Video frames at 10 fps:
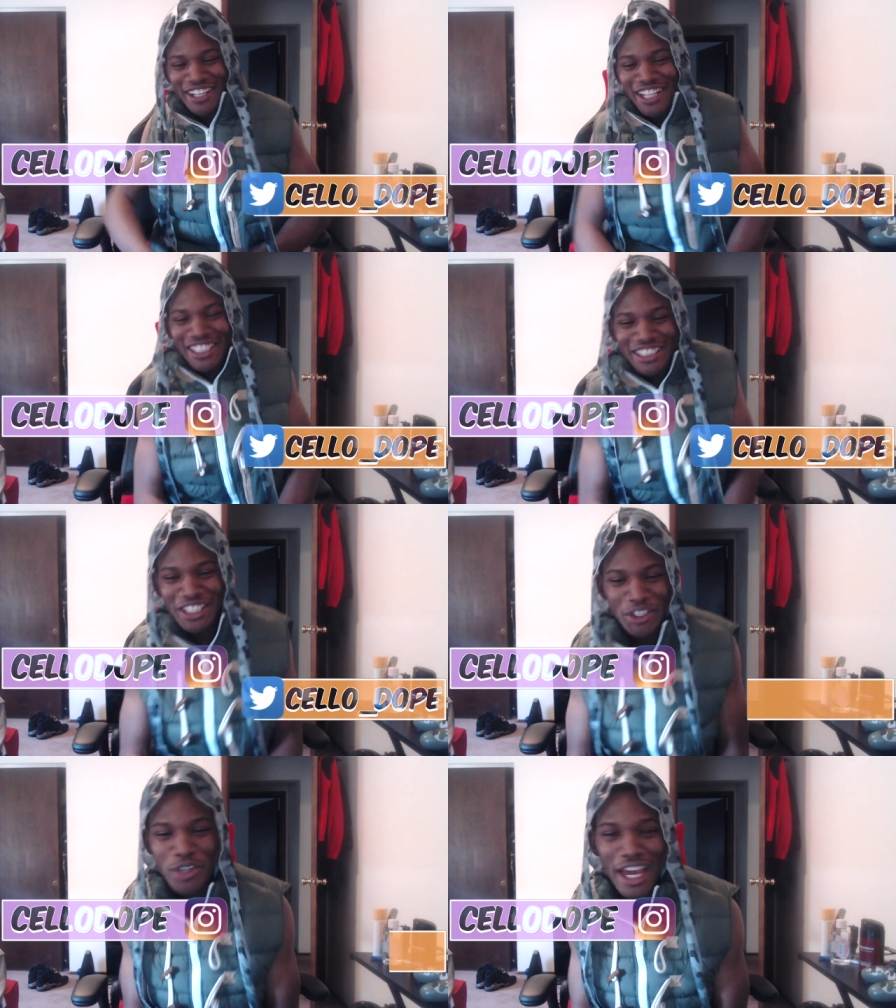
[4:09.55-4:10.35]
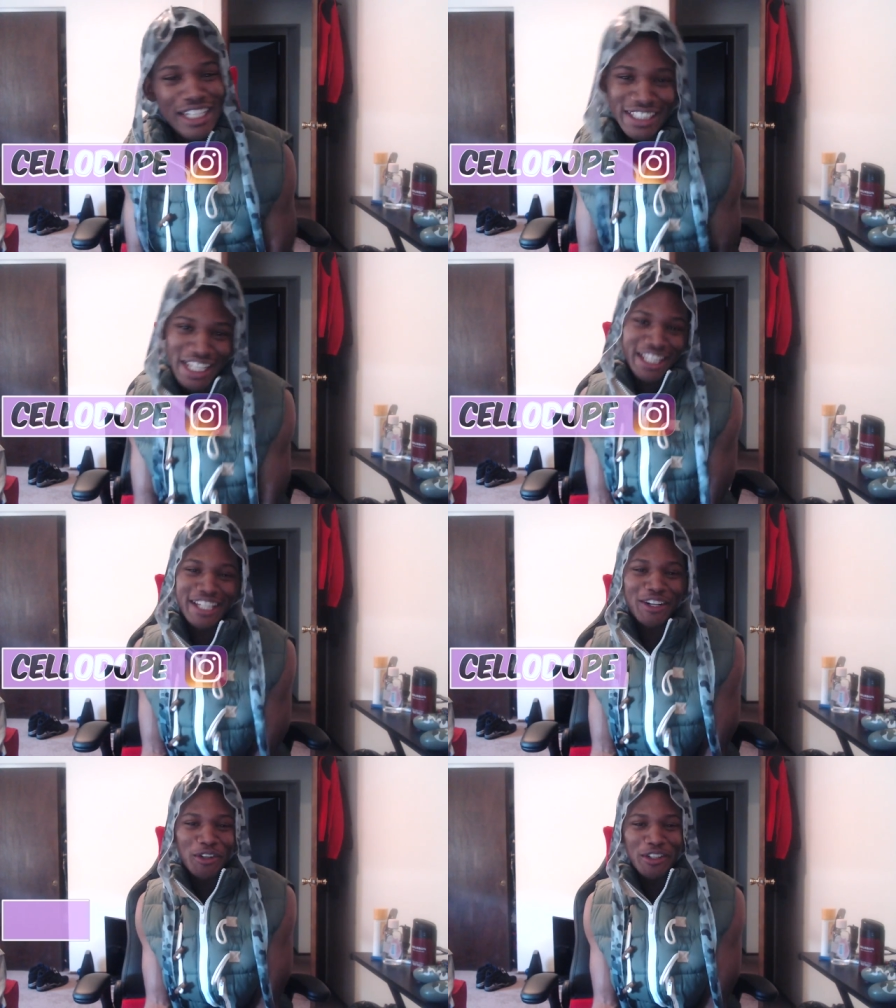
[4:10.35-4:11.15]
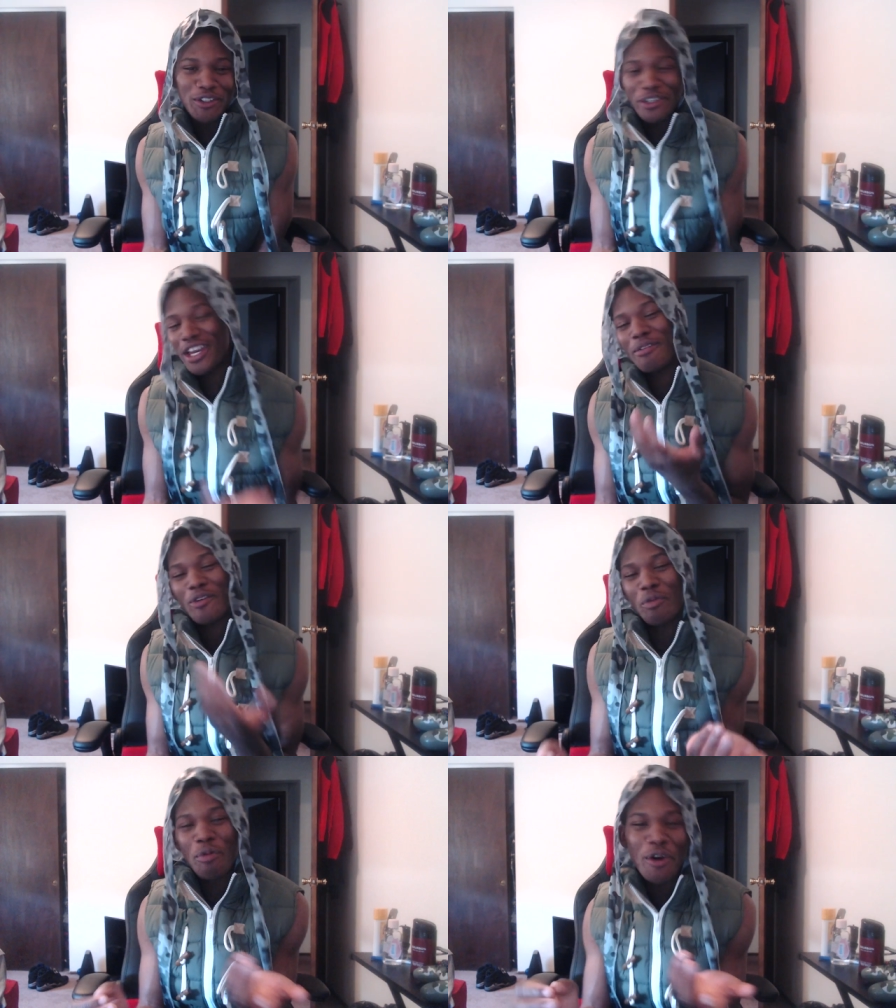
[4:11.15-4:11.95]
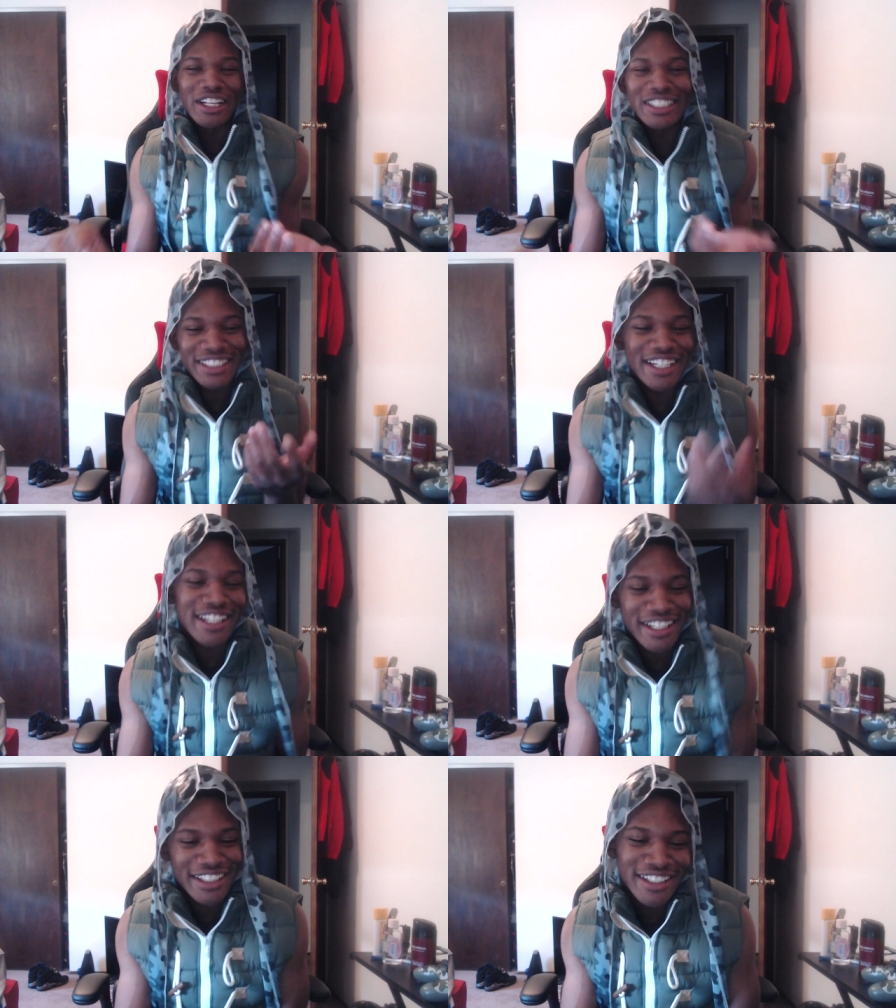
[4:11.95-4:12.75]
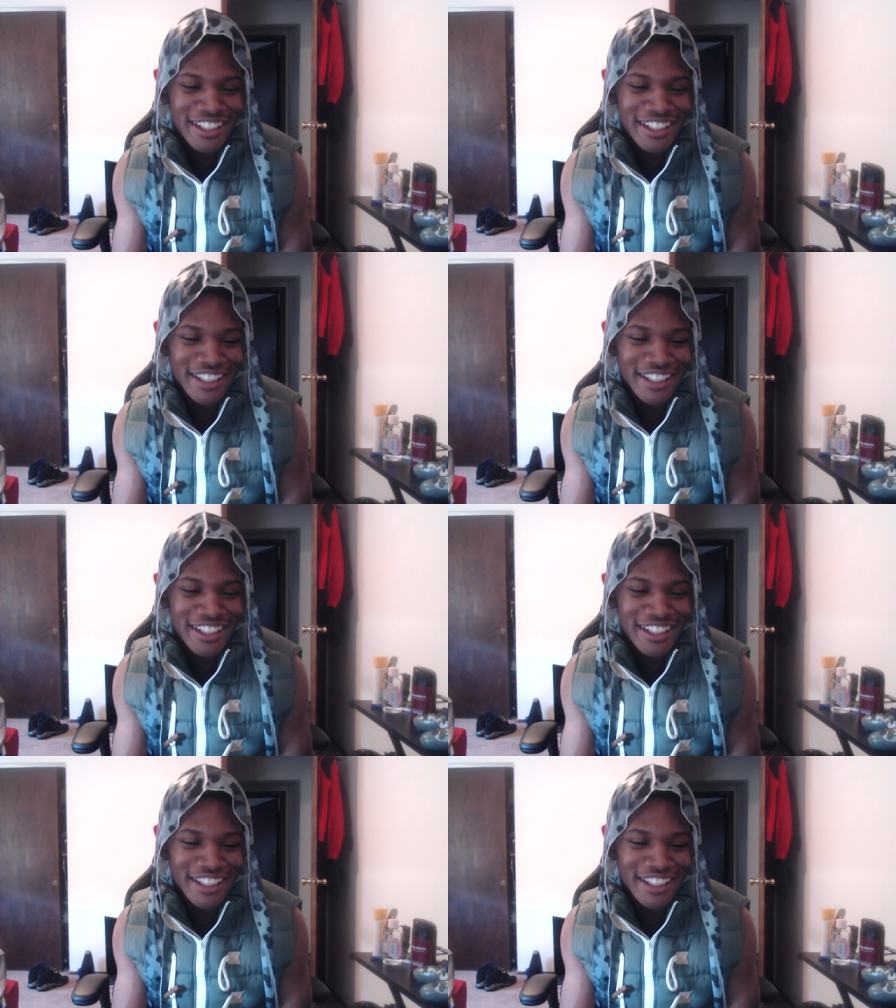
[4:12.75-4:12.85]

That's a, you can't say that. I mean, you can't be reported and say that.